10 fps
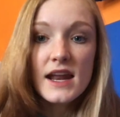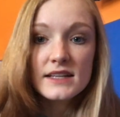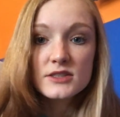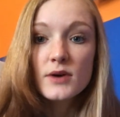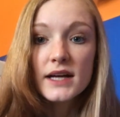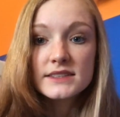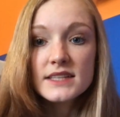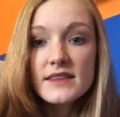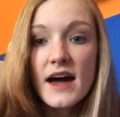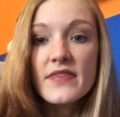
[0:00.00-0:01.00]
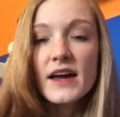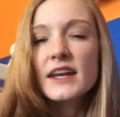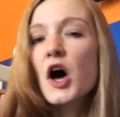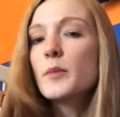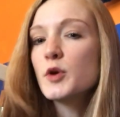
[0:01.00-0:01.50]
and as you guys see that, that
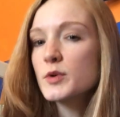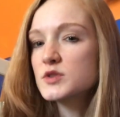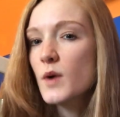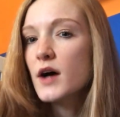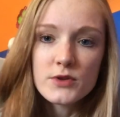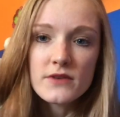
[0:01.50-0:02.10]
can help you as well.